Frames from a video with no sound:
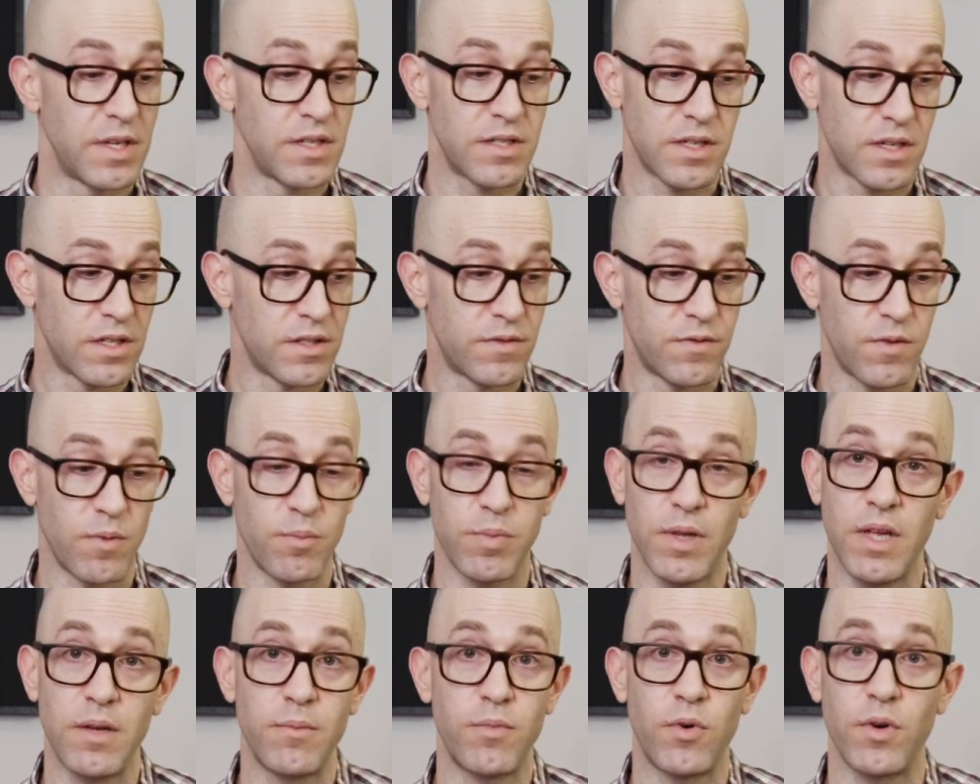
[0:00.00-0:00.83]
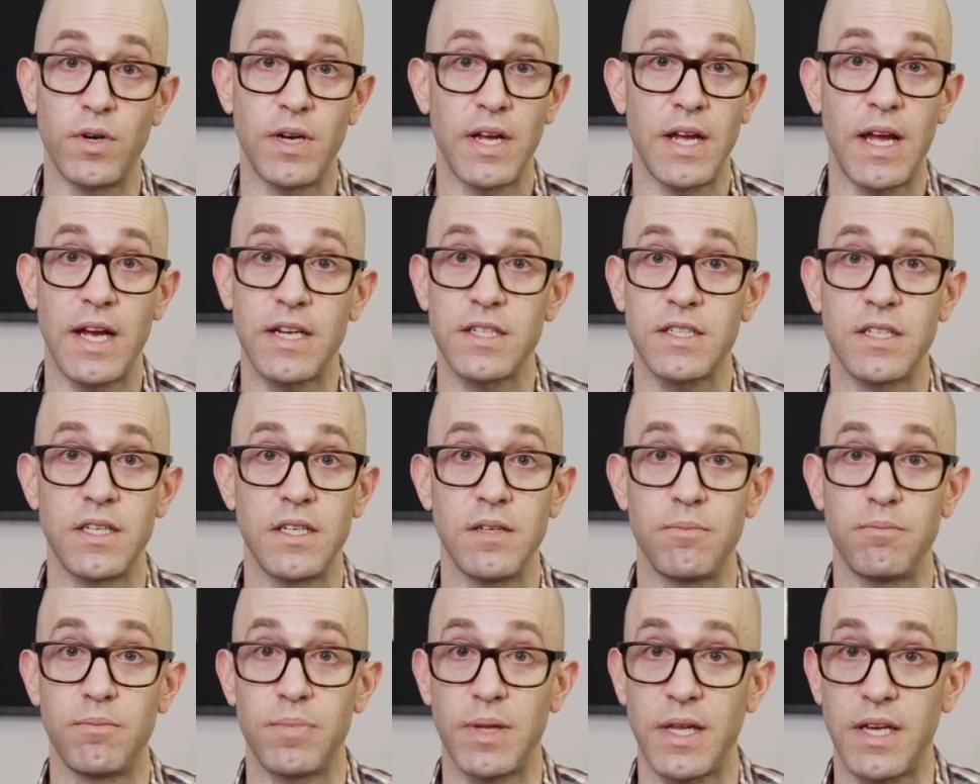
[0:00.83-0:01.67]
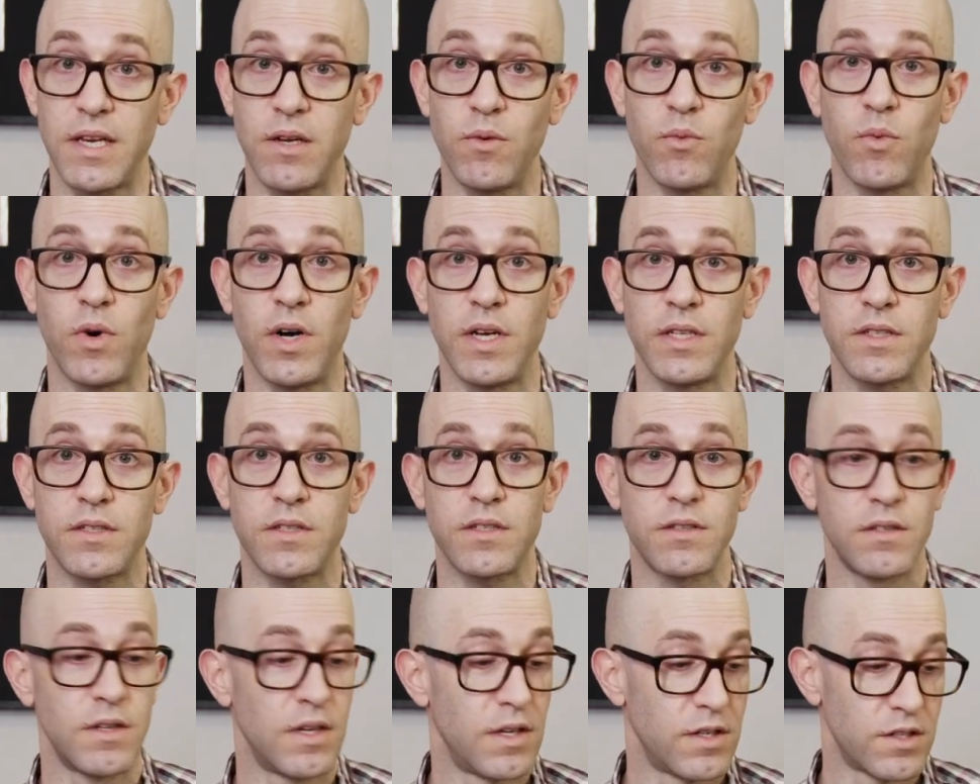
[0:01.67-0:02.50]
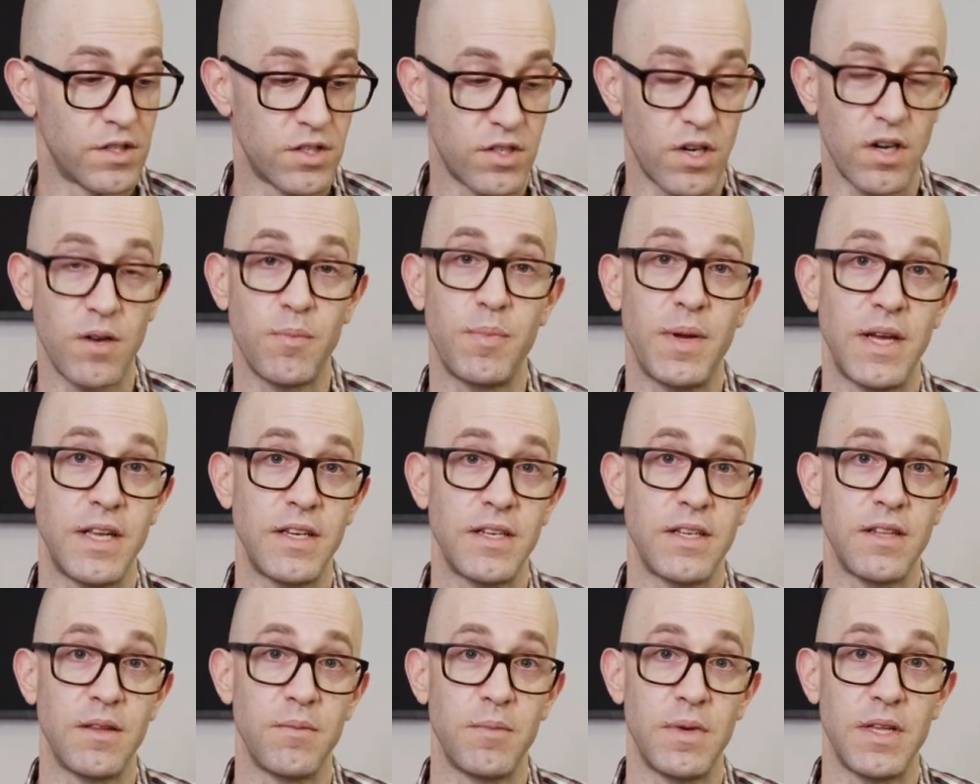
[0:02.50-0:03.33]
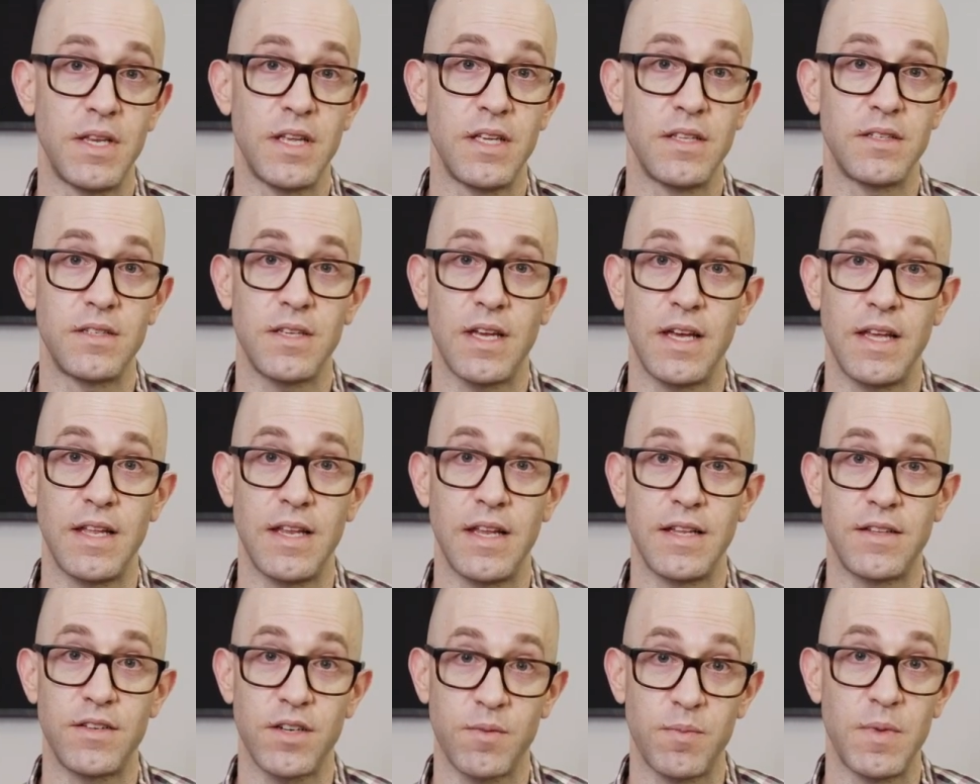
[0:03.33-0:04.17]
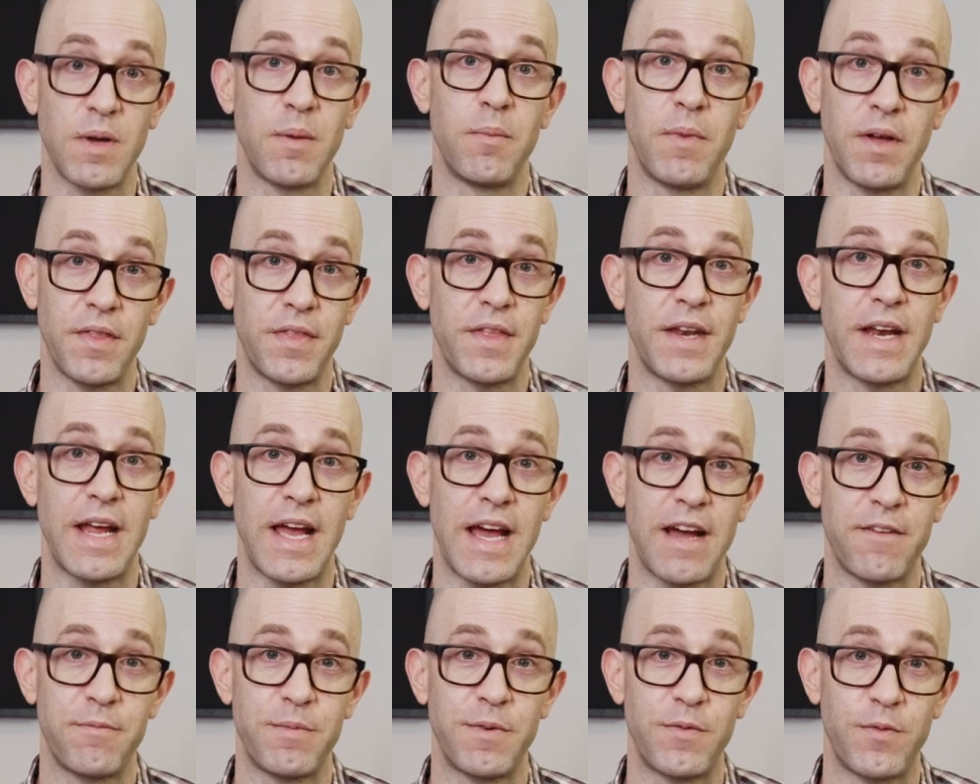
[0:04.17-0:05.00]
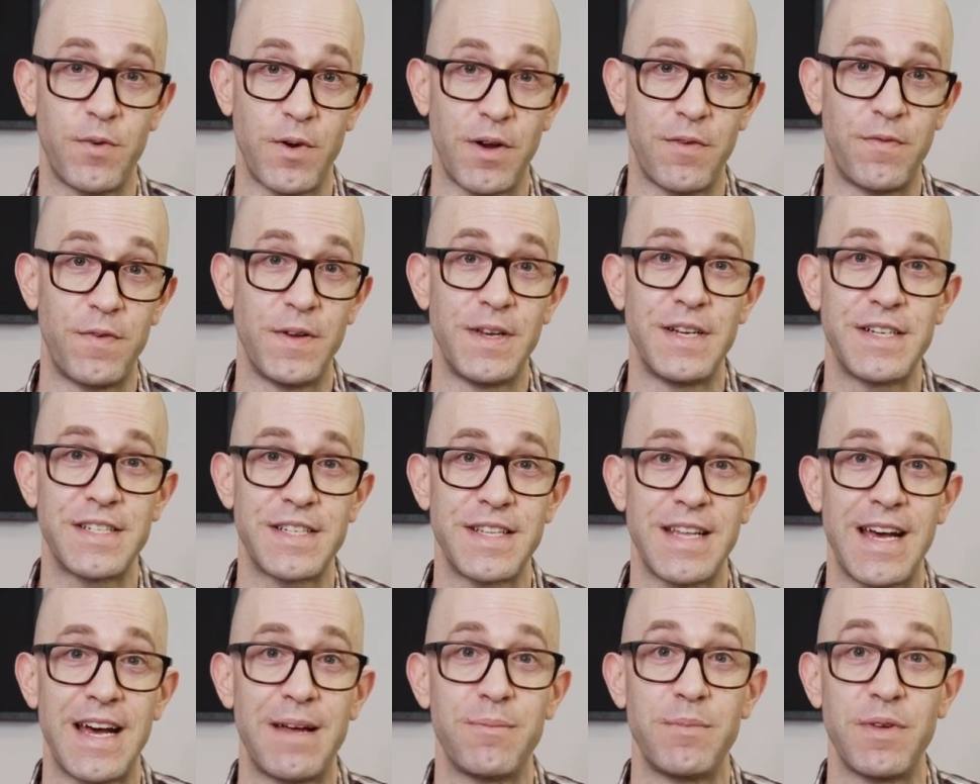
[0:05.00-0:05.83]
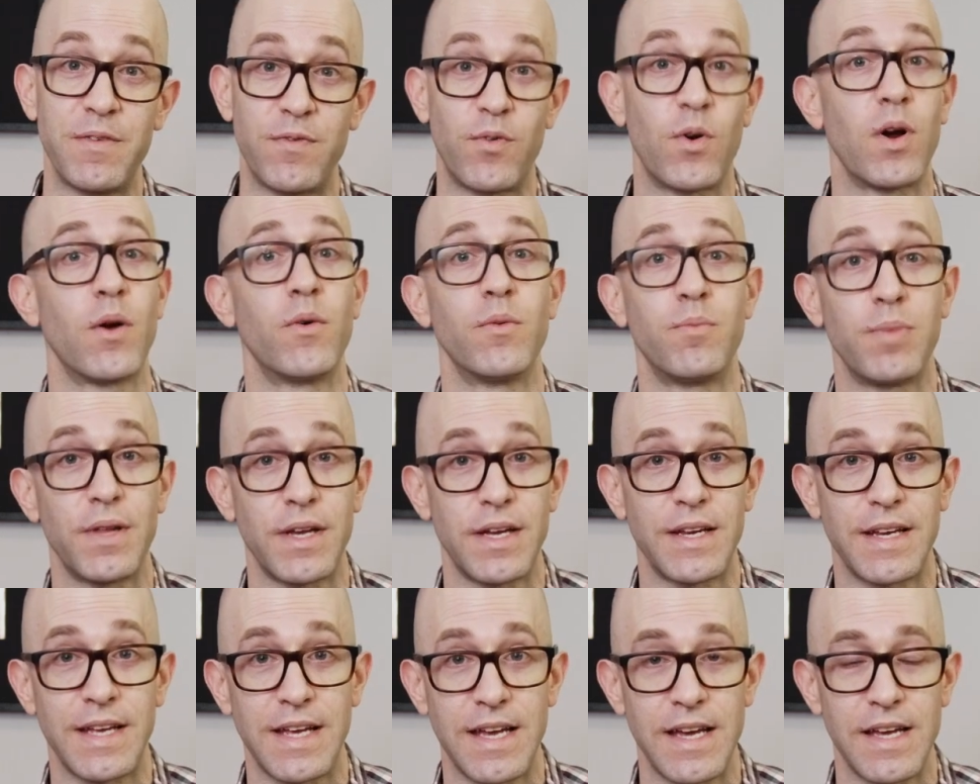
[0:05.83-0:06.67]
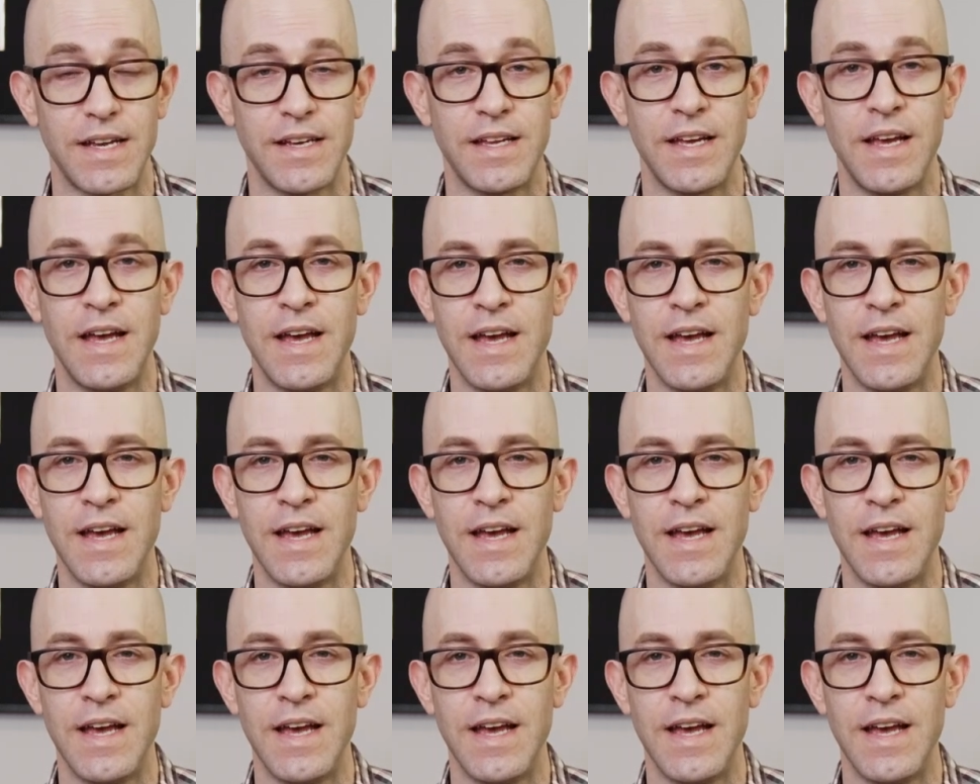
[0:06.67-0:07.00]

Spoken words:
Because for Bloodborne, I actually played it once, started painting the minis, and it took me a month and a half before I finished that, before I would play it again.